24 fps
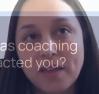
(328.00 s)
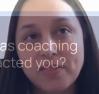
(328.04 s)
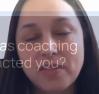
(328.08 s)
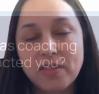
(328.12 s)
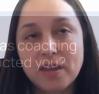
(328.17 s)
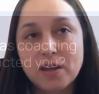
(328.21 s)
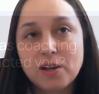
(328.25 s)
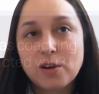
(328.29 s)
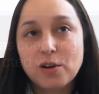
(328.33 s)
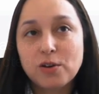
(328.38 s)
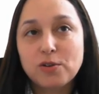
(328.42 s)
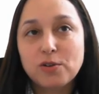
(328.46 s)
I
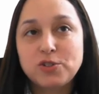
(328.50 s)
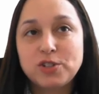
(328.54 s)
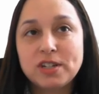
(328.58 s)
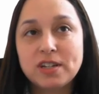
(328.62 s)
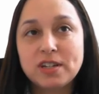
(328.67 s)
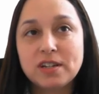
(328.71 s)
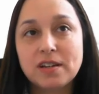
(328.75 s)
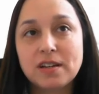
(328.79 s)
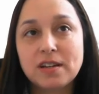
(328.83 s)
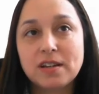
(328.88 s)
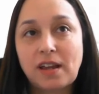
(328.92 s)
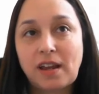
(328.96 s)
think
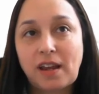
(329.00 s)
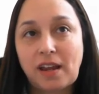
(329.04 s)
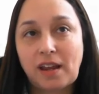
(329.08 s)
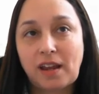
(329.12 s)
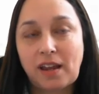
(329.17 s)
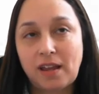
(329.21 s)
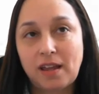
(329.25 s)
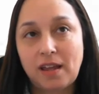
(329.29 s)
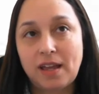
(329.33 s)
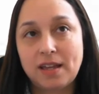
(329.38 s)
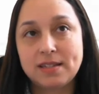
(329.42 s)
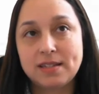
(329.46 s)
coaching
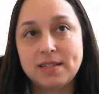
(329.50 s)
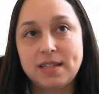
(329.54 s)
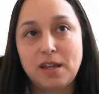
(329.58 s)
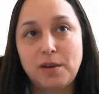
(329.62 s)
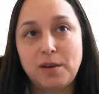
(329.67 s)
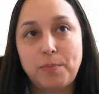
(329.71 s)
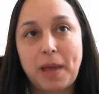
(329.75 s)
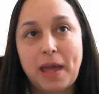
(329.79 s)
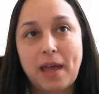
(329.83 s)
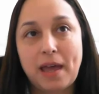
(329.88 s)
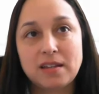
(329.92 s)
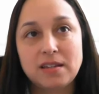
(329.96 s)
has
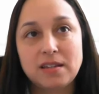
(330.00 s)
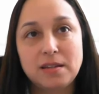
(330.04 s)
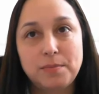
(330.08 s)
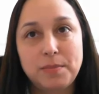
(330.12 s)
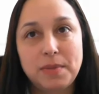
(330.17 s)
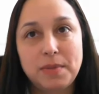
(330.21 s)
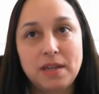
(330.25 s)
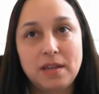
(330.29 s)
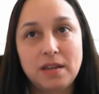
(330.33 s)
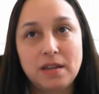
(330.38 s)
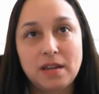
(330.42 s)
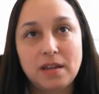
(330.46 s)
impacted
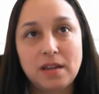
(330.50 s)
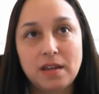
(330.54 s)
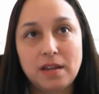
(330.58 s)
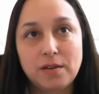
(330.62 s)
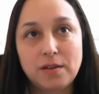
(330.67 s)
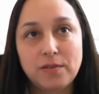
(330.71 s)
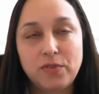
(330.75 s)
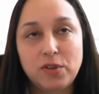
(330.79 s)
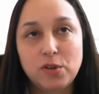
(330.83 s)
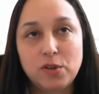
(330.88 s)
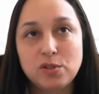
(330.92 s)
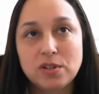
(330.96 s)
me in a
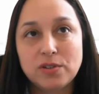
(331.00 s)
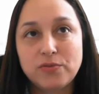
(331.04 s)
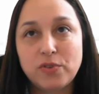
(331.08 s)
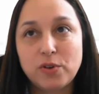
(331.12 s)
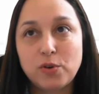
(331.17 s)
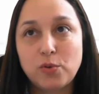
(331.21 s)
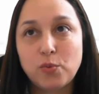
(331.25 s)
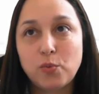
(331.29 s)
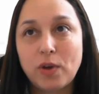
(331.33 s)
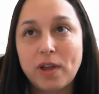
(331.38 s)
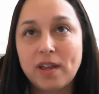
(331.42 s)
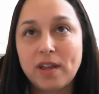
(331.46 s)
few
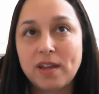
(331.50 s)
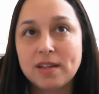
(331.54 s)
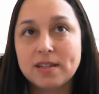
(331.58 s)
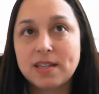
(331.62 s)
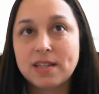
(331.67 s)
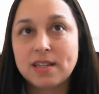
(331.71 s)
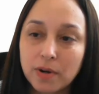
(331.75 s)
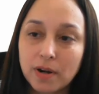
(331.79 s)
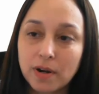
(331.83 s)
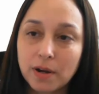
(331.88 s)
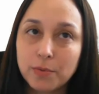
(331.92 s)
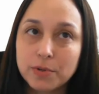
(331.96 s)
different ways.
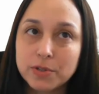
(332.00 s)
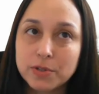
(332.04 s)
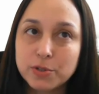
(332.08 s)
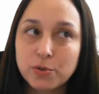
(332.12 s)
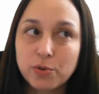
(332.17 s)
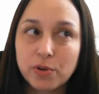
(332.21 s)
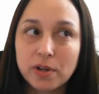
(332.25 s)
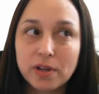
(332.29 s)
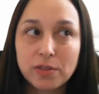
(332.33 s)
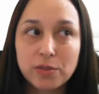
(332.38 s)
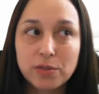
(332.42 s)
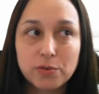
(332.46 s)
When I was
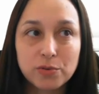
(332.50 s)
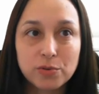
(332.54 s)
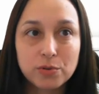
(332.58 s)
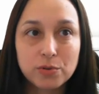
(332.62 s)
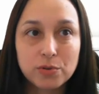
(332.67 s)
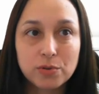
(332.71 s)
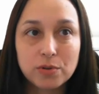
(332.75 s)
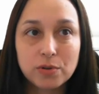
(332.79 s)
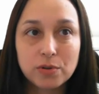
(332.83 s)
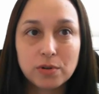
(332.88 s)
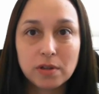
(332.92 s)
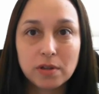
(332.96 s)
going
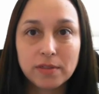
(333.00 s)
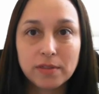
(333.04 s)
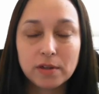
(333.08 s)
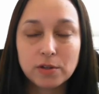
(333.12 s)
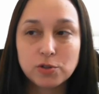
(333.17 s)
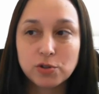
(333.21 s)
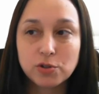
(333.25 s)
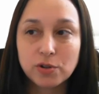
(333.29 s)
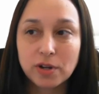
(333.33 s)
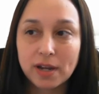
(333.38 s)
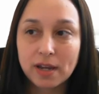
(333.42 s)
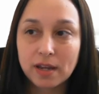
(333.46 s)
through the
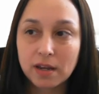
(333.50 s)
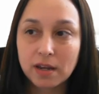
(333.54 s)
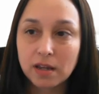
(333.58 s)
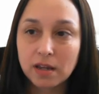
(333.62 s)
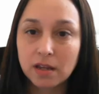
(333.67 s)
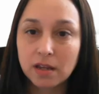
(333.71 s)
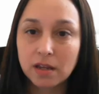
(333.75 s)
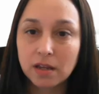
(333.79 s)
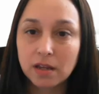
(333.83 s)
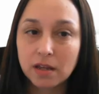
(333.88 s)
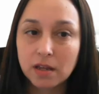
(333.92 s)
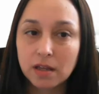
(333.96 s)

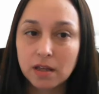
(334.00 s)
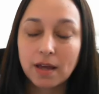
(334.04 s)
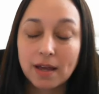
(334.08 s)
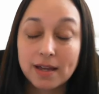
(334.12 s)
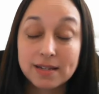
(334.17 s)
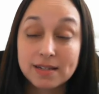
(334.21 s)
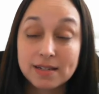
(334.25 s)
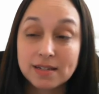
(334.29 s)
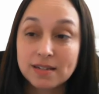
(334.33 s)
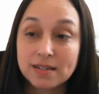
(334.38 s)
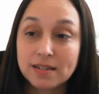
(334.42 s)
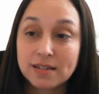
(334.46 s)
training, I
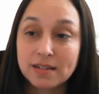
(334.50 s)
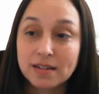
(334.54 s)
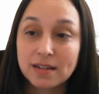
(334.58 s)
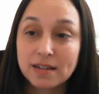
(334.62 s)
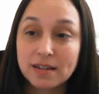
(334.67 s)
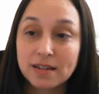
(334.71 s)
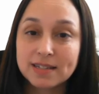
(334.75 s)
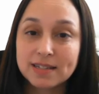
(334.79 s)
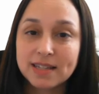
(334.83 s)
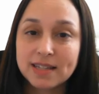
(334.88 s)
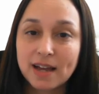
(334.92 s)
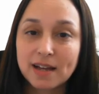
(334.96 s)
didn't
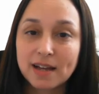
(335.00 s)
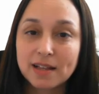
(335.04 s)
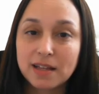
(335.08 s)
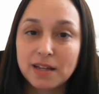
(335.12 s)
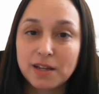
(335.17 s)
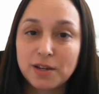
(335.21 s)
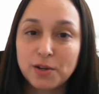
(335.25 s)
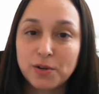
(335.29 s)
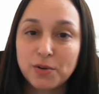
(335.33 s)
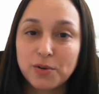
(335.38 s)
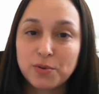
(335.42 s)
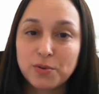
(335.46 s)
exactly
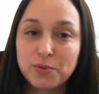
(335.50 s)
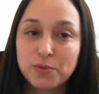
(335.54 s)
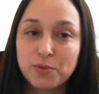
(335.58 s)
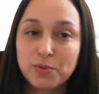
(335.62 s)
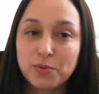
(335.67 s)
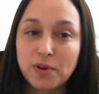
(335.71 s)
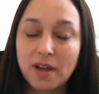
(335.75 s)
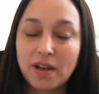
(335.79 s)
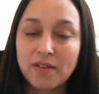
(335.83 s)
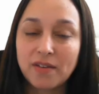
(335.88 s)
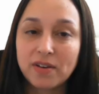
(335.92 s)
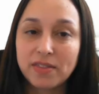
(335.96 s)
know
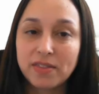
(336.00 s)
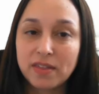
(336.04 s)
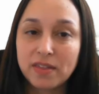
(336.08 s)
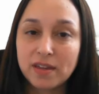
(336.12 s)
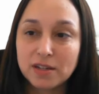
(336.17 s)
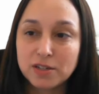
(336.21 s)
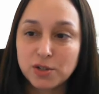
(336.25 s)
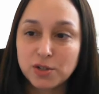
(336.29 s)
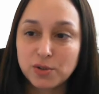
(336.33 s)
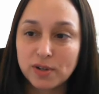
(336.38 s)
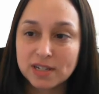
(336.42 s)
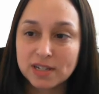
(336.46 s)

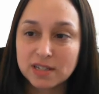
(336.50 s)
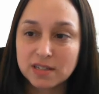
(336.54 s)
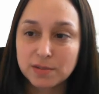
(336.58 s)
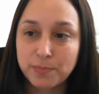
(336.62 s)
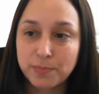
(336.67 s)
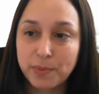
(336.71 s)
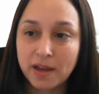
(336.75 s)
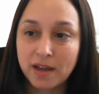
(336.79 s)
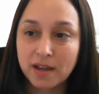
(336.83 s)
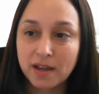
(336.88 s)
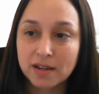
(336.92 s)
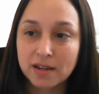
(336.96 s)
everything to
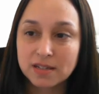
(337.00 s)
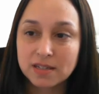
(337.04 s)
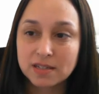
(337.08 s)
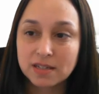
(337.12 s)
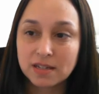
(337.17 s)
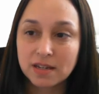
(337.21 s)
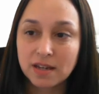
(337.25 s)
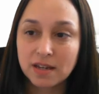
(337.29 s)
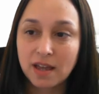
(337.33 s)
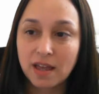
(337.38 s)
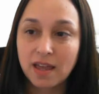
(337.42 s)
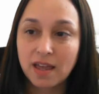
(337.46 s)

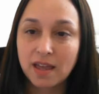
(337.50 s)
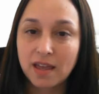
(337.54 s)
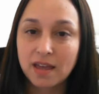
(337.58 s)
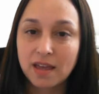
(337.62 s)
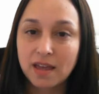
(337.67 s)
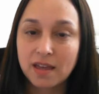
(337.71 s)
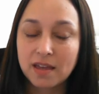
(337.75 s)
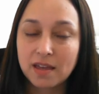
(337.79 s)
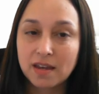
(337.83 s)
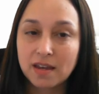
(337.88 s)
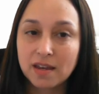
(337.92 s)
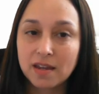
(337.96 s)
expect.
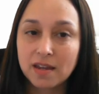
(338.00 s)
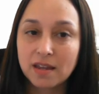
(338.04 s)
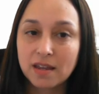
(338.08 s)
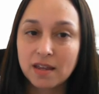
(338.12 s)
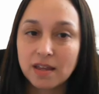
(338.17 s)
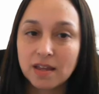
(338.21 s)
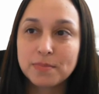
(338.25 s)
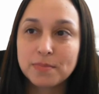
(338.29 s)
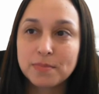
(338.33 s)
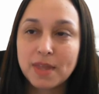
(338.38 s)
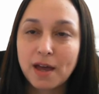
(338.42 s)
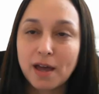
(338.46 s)
And
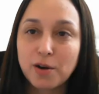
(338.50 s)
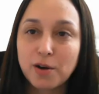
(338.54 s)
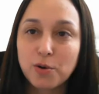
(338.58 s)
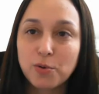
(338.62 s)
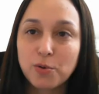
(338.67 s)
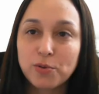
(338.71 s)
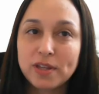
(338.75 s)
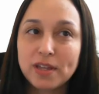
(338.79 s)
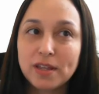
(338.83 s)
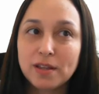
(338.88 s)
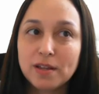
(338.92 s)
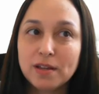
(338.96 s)
not
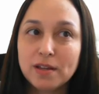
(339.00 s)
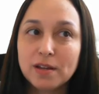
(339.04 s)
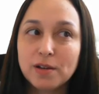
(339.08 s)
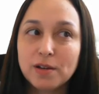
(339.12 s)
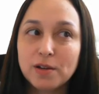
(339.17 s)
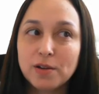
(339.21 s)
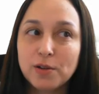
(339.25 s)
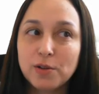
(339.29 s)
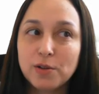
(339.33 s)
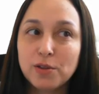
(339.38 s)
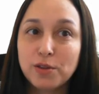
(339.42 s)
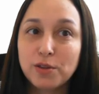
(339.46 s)
only
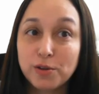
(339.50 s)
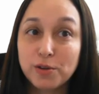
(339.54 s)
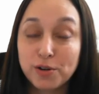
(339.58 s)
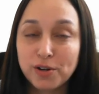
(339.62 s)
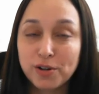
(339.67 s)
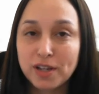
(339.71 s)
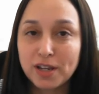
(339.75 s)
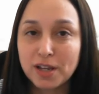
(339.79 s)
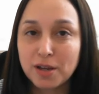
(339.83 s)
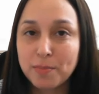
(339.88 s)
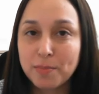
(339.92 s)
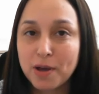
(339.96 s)

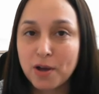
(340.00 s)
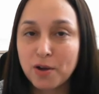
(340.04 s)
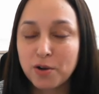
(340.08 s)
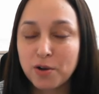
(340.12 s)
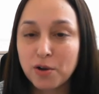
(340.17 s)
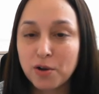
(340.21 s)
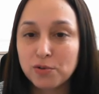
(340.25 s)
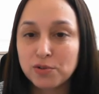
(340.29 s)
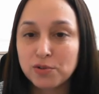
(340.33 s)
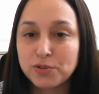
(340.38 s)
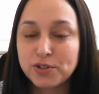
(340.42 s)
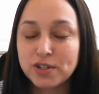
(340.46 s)
learning about
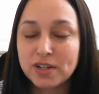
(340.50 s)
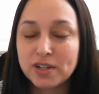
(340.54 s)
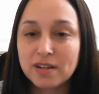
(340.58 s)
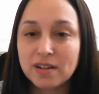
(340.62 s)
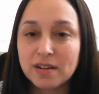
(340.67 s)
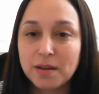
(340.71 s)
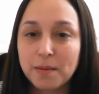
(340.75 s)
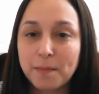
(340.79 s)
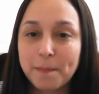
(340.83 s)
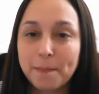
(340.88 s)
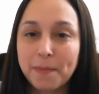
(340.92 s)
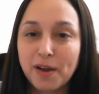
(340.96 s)

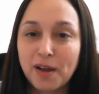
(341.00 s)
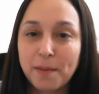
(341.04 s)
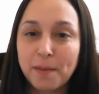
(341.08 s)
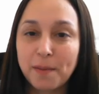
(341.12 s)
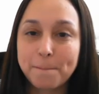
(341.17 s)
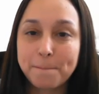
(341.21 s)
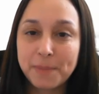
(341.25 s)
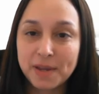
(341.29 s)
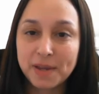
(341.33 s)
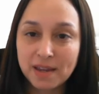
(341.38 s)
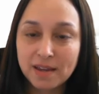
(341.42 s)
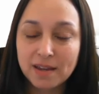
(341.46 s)
coaching, but
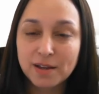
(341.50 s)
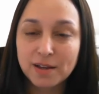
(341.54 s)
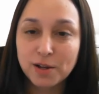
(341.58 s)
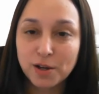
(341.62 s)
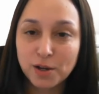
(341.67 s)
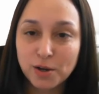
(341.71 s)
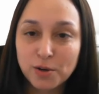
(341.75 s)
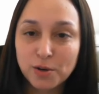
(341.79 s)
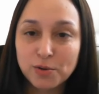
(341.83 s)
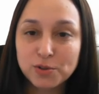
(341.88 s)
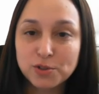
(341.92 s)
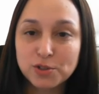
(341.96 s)
being
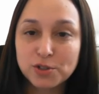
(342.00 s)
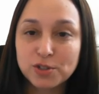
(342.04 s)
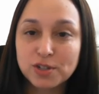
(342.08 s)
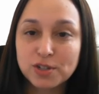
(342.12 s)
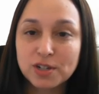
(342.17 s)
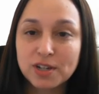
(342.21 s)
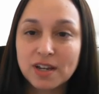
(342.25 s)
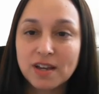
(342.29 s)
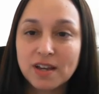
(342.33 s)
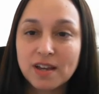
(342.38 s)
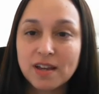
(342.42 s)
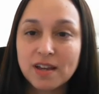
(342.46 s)
coached